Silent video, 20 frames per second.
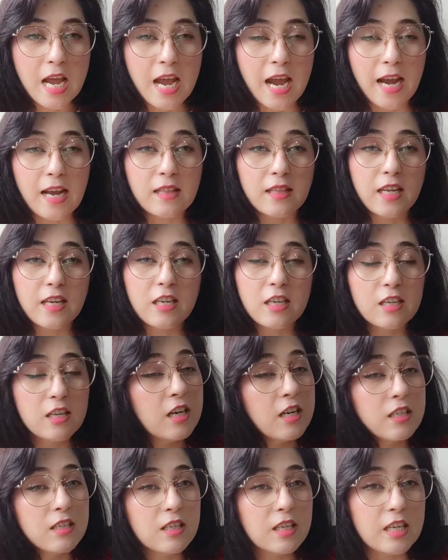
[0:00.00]
and then
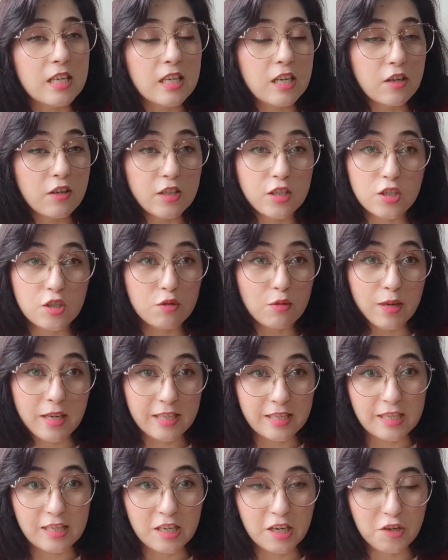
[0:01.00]
it increased to
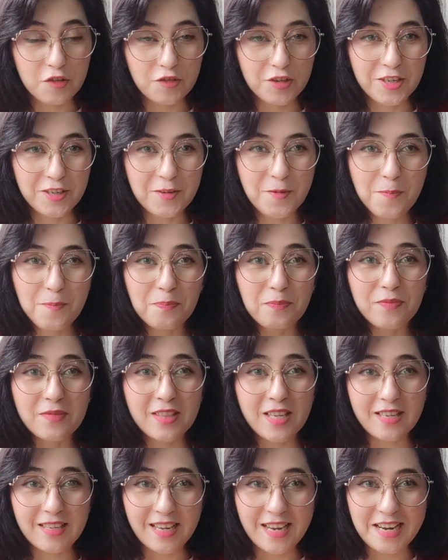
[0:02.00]
1800.
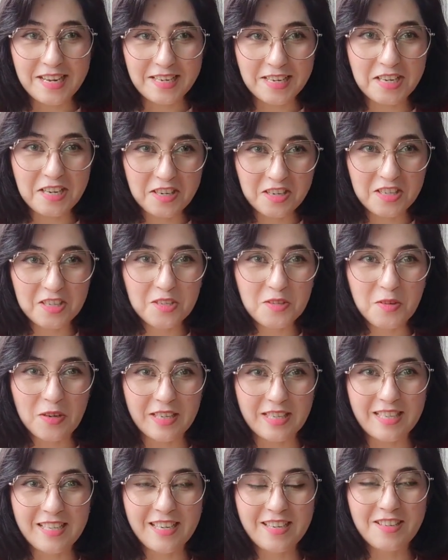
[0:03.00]
The day it increased to
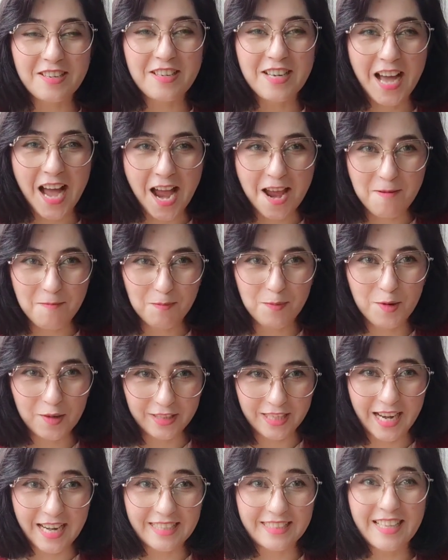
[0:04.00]
1800, I
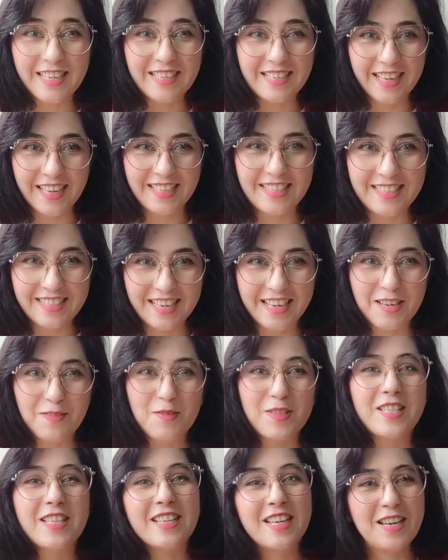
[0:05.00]
booked, and the next day it
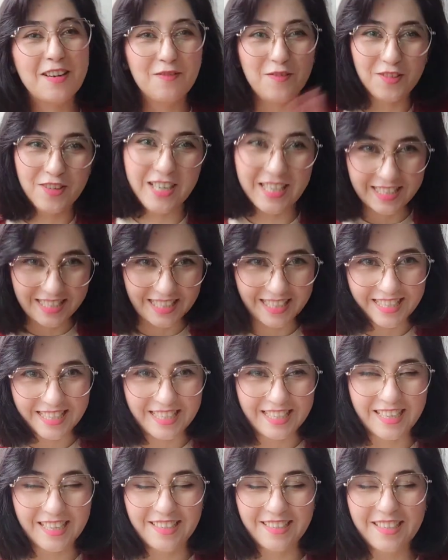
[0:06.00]
was again for
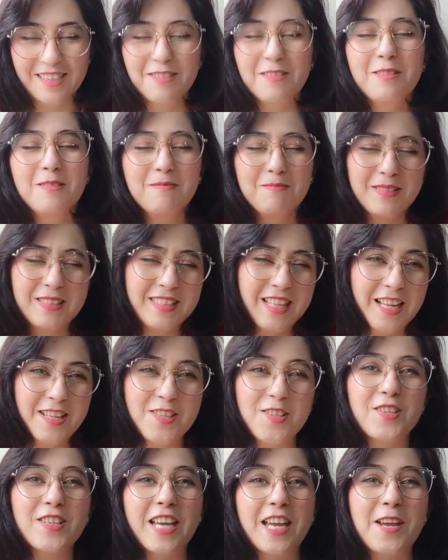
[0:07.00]
1600. But that's
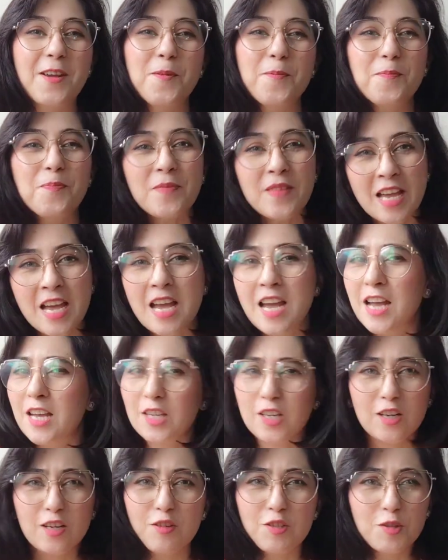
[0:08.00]
okay,
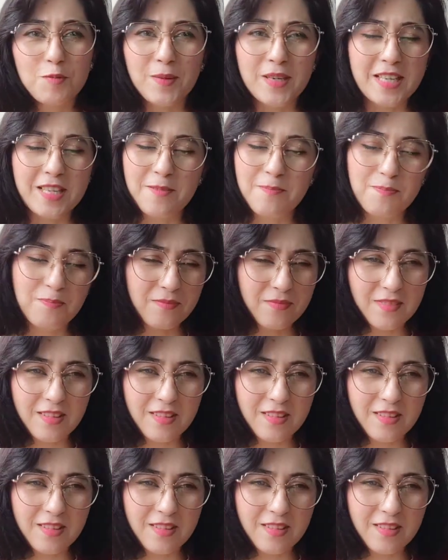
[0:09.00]
you lose money,